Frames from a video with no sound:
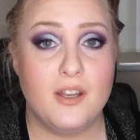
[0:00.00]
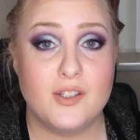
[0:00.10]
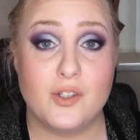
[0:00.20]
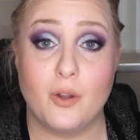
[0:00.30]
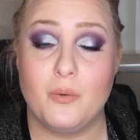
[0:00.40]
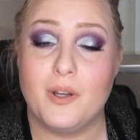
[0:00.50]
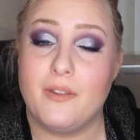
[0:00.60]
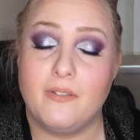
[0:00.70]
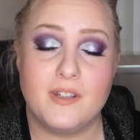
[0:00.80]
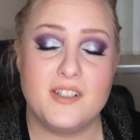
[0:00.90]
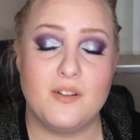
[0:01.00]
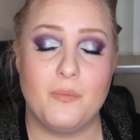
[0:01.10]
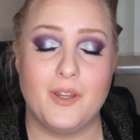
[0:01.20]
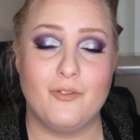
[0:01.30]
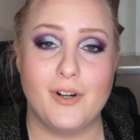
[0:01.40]
So I think there's
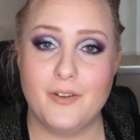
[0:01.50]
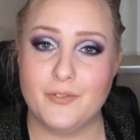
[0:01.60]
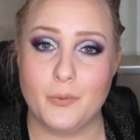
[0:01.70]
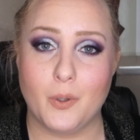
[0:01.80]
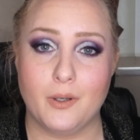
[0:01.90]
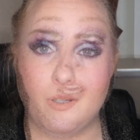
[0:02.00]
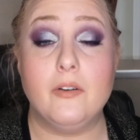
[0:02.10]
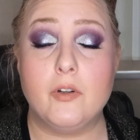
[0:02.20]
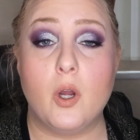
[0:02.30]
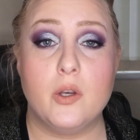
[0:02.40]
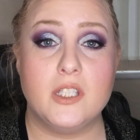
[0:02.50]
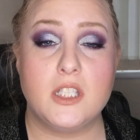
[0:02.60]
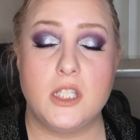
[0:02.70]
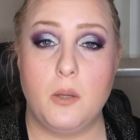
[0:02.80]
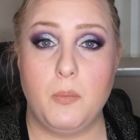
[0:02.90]
something for everyone. And regarding
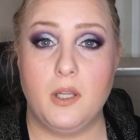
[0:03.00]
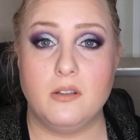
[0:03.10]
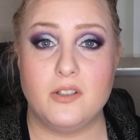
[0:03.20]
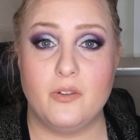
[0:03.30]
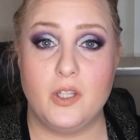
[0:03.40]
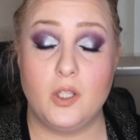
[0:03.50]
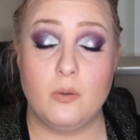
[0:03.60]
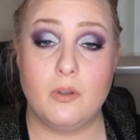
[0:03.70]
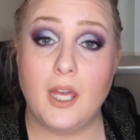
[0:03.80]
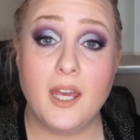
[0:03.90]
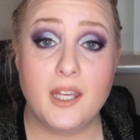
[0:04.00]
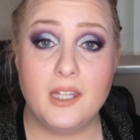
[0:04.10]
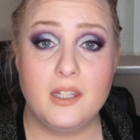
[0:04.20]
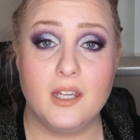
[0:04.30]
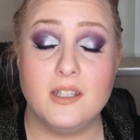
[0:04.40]
shipping to the
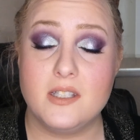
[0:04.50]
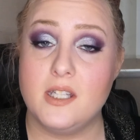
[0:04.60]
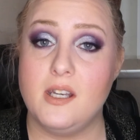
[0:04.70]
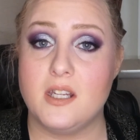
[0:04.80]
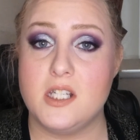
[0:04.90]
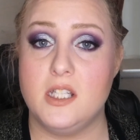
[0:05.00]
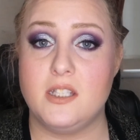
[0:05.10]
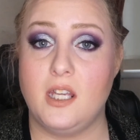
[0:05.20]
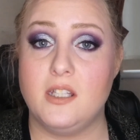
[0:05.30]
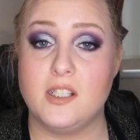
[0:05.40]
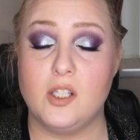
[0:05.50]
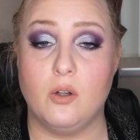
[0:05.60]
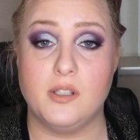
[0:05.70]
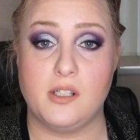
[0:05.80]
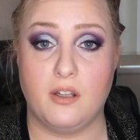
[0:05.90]
UK, it didn't actually take as
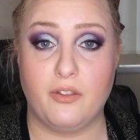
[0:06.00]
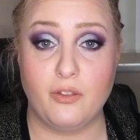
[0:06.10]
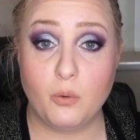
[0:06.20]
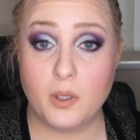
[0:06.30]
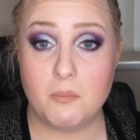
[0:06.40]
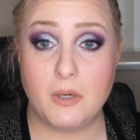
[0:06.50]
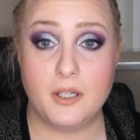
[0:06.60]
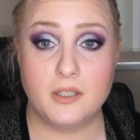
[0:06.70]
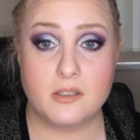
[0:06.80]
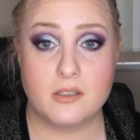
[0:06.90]
long as I thought it might.